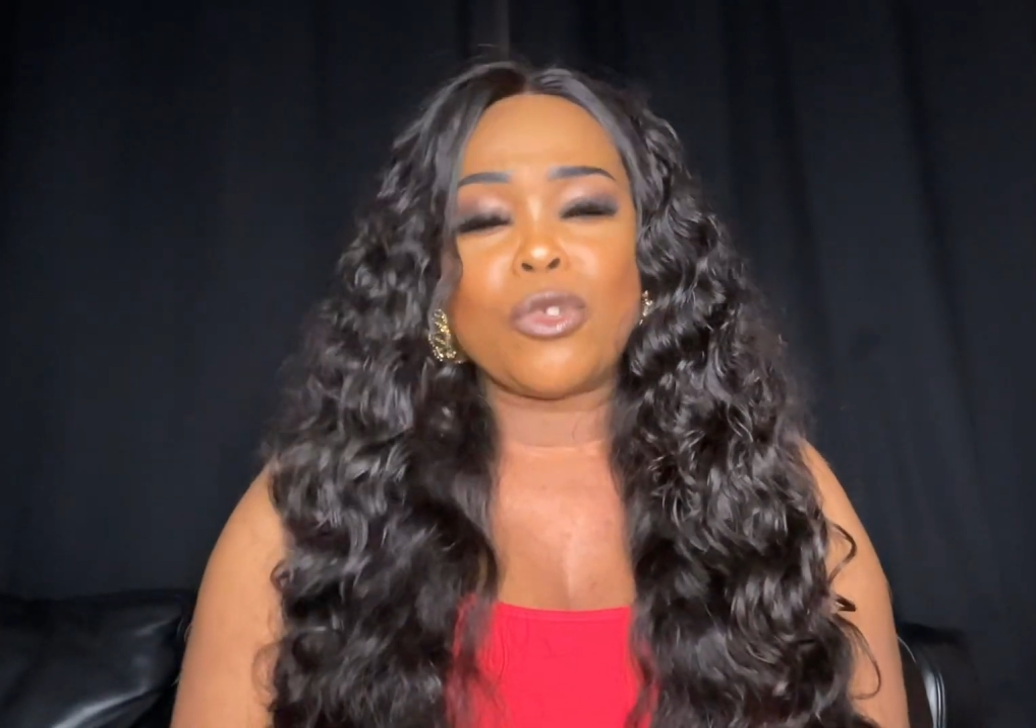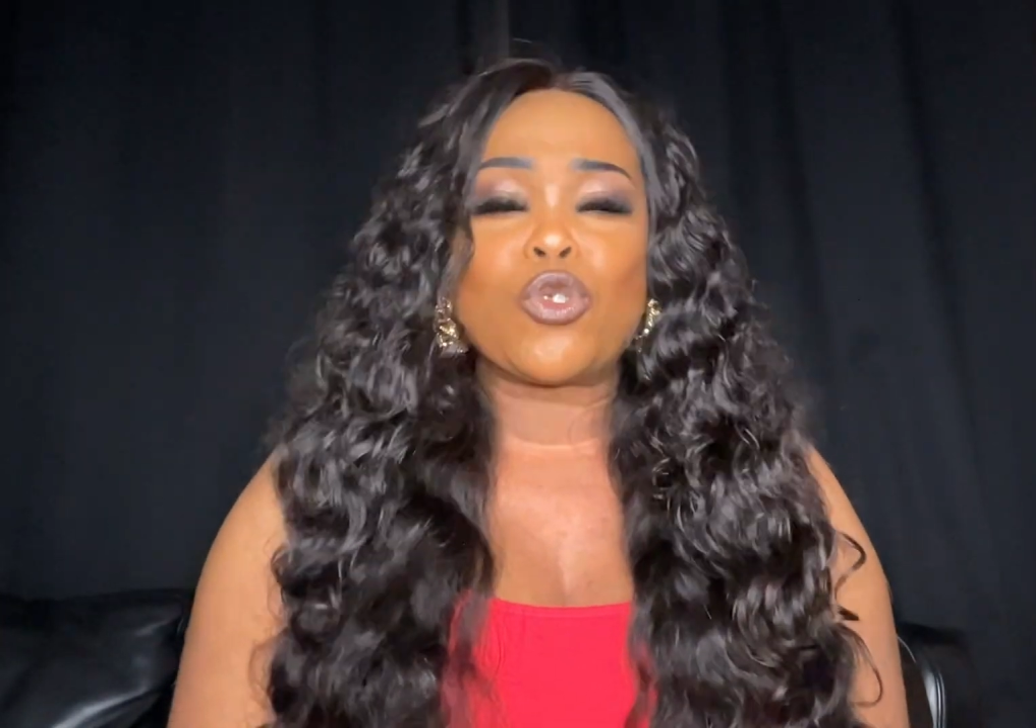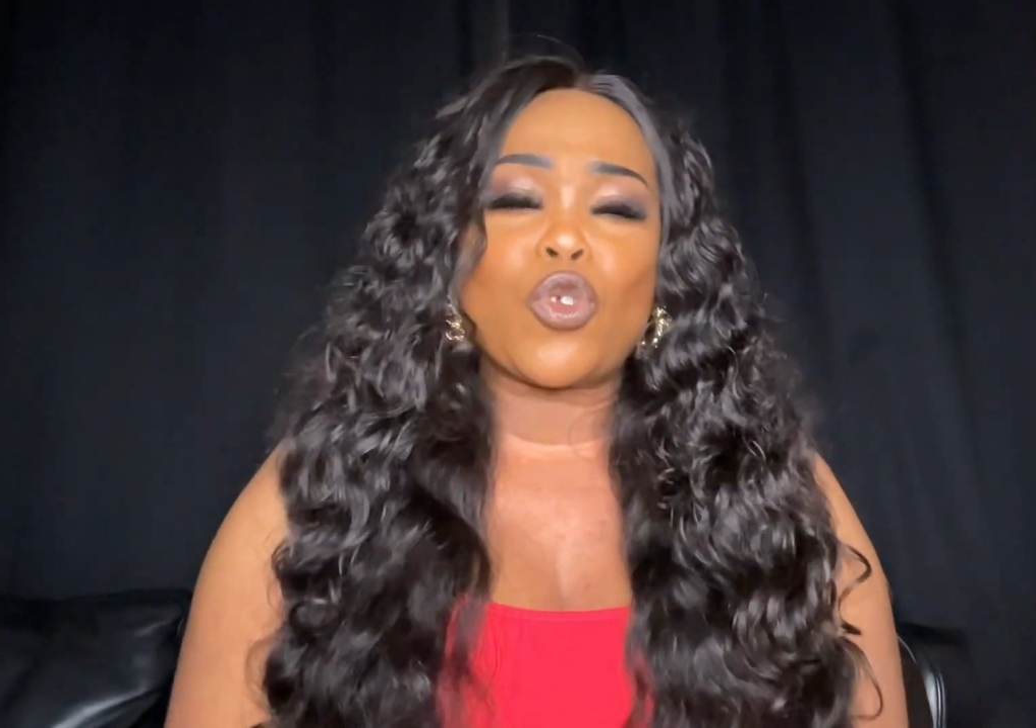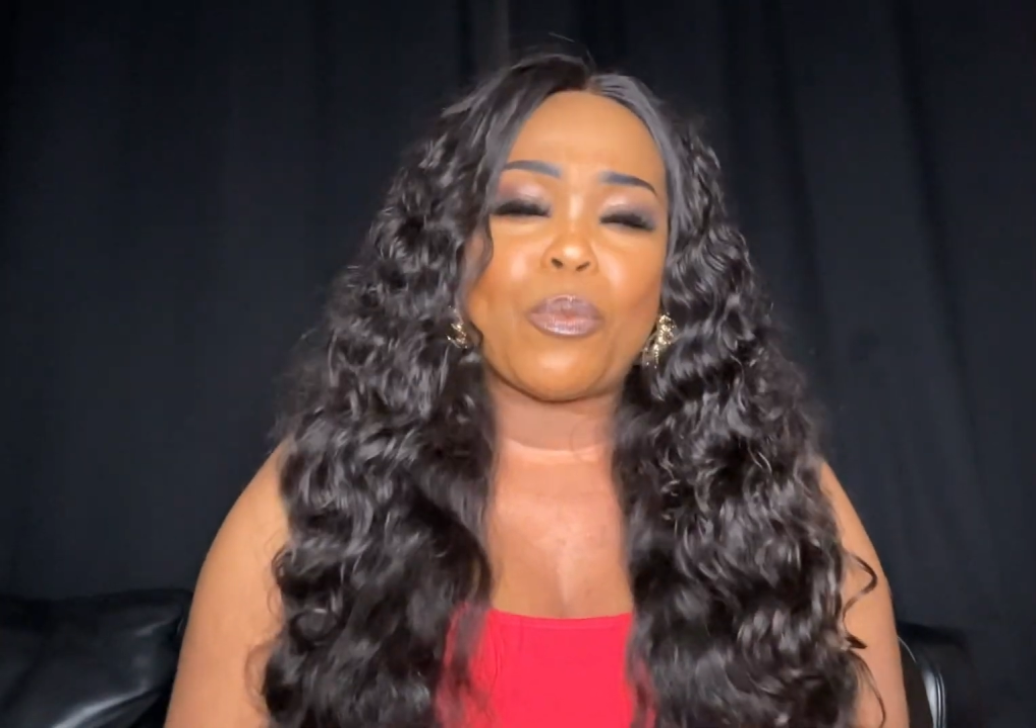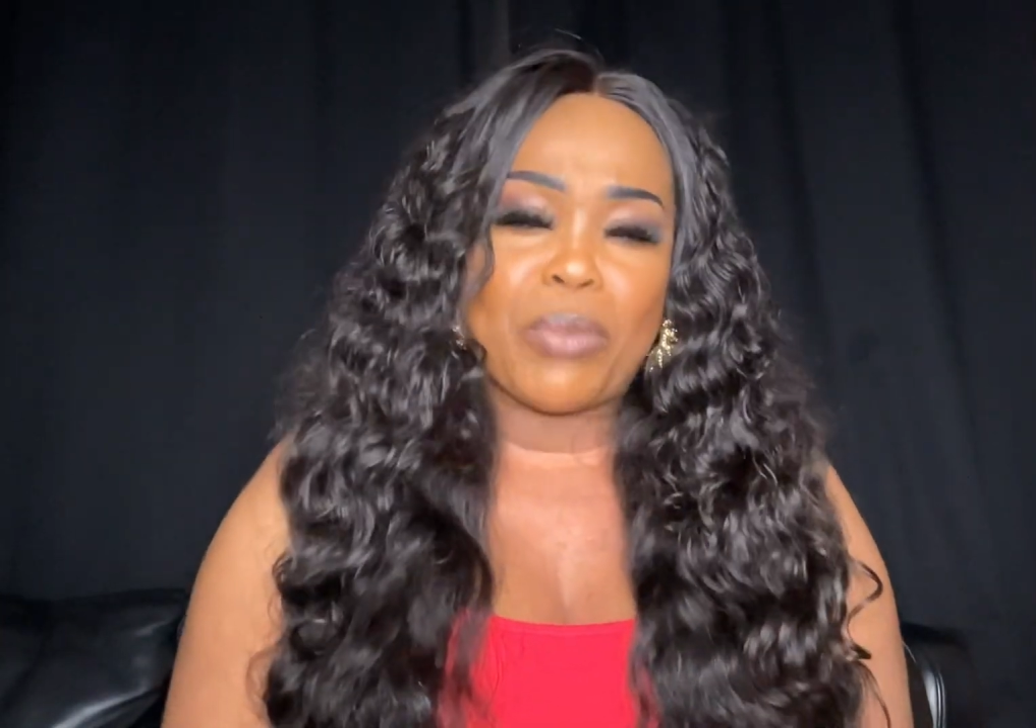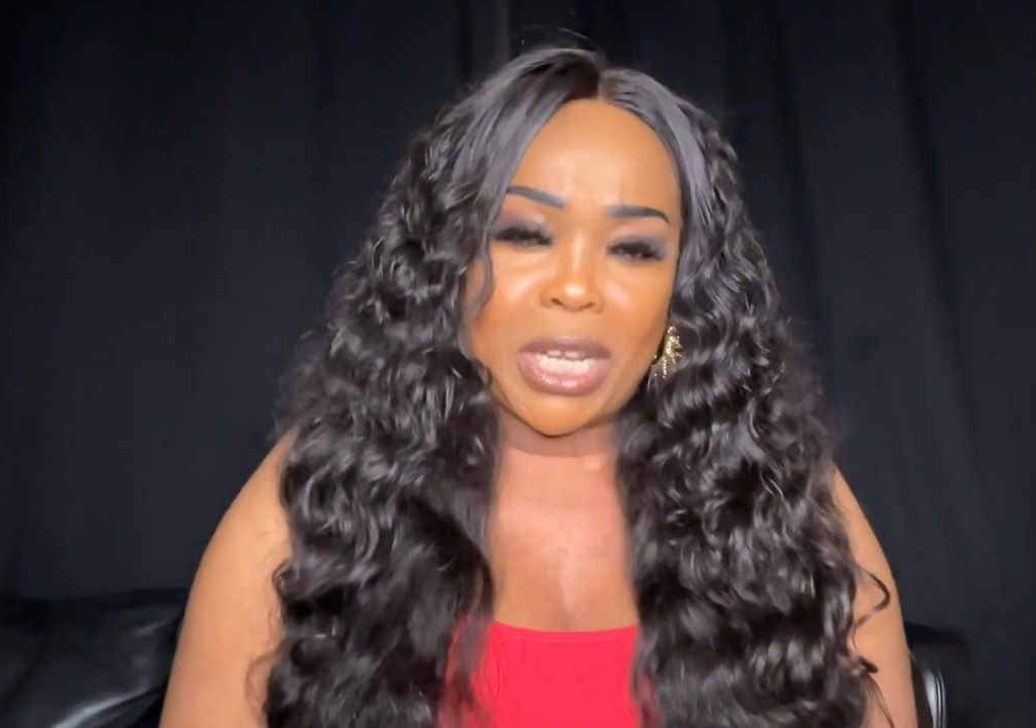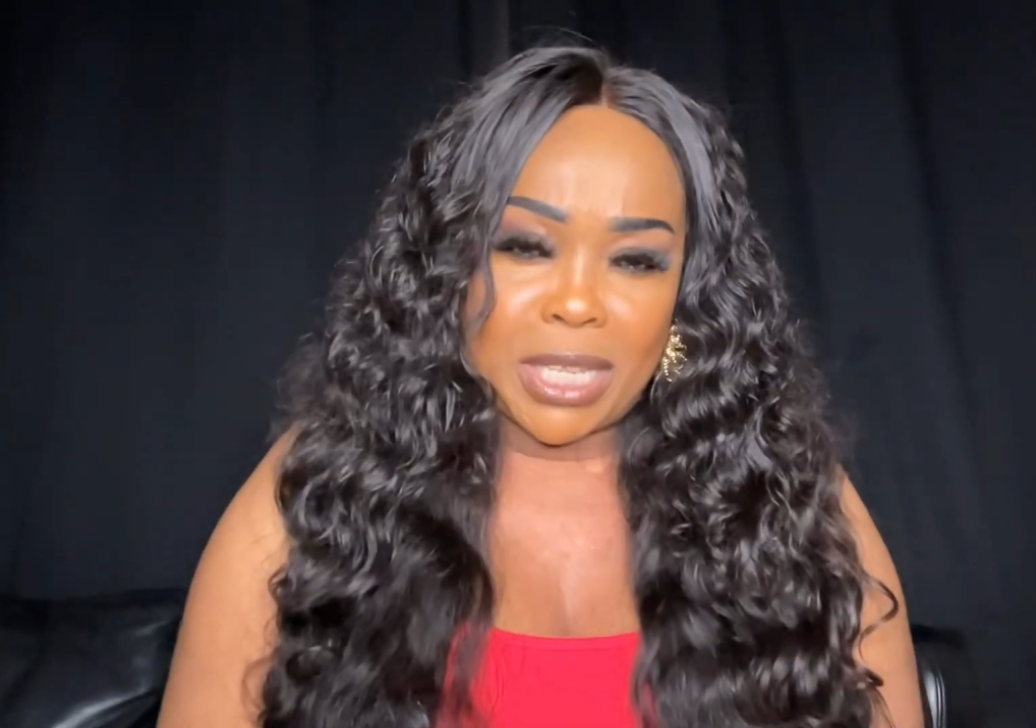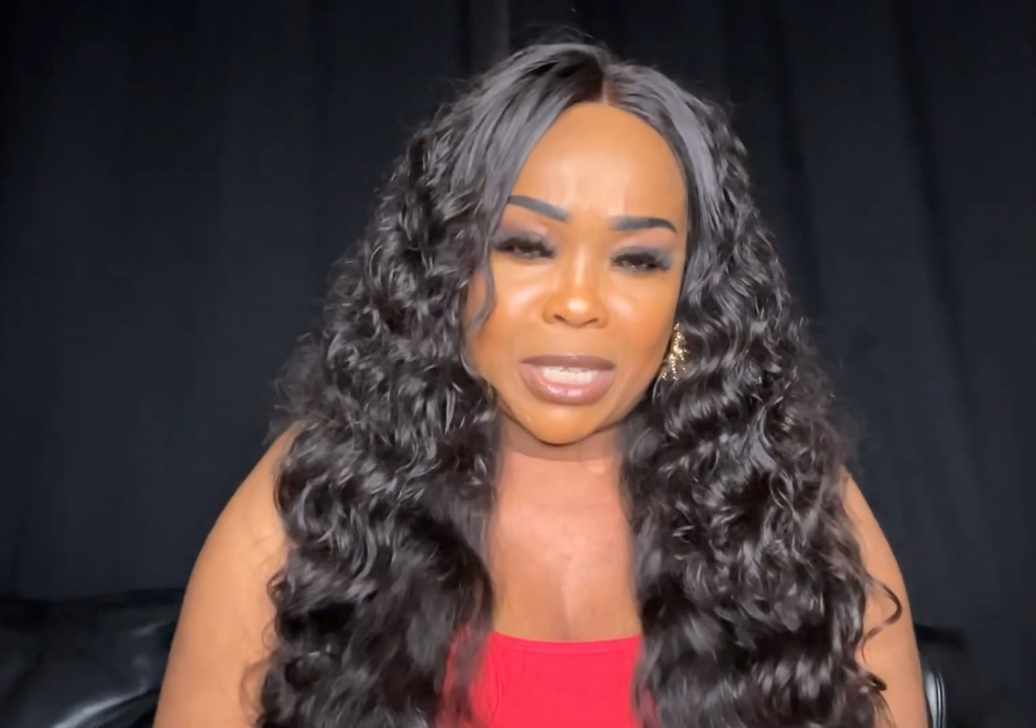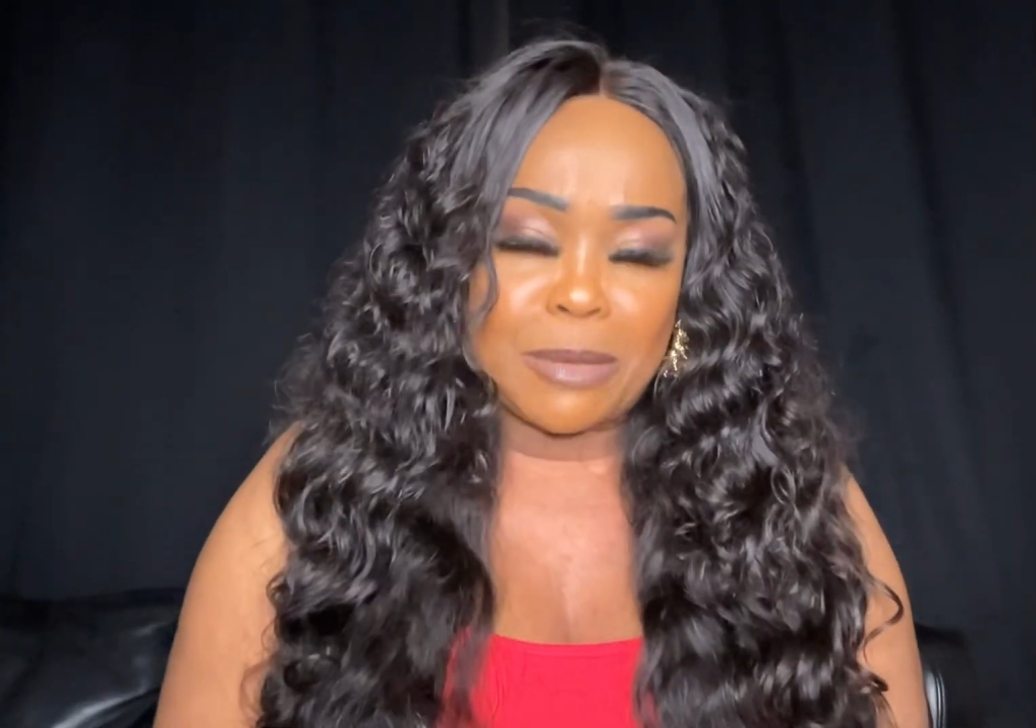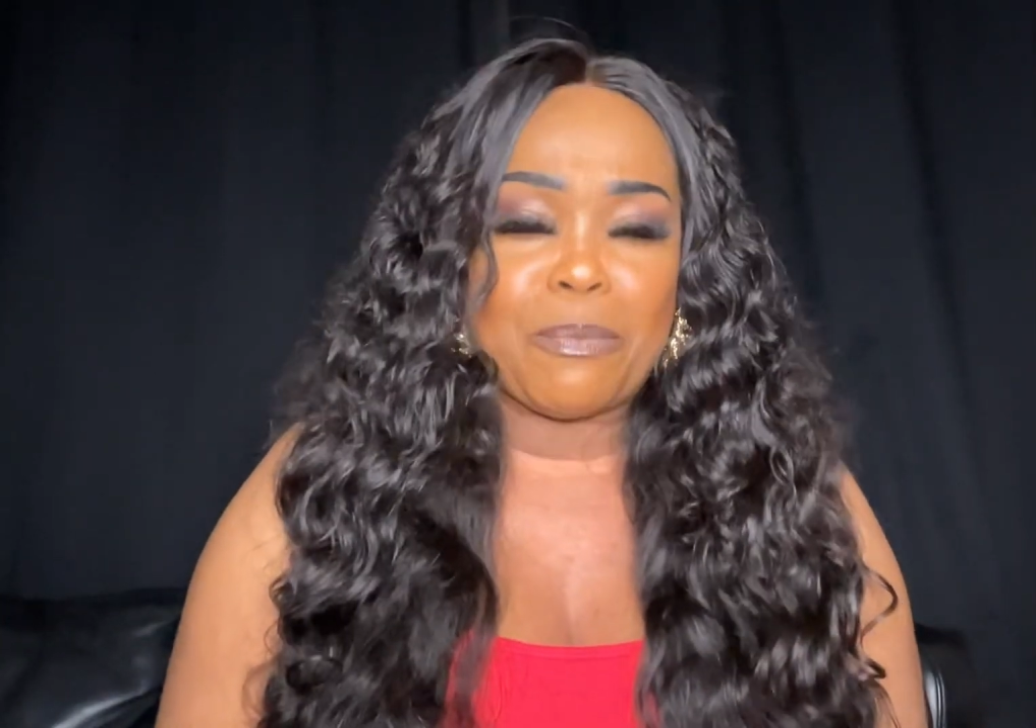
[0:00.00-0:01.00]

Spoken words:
So please,